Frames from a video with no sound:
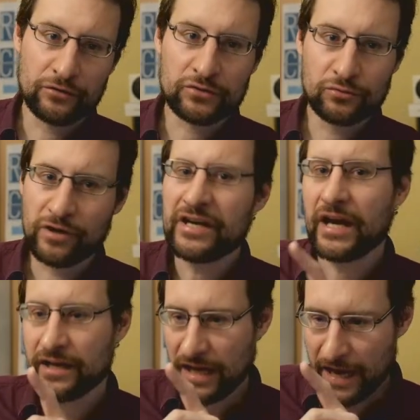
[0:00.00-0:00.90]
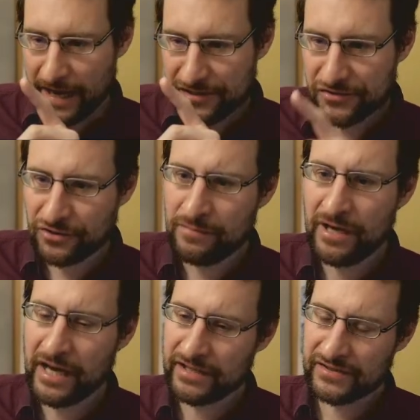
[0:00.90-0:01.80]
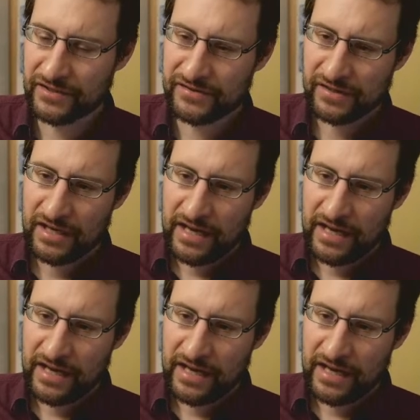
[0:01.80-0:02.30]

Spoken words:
2, right? I extremely hate this,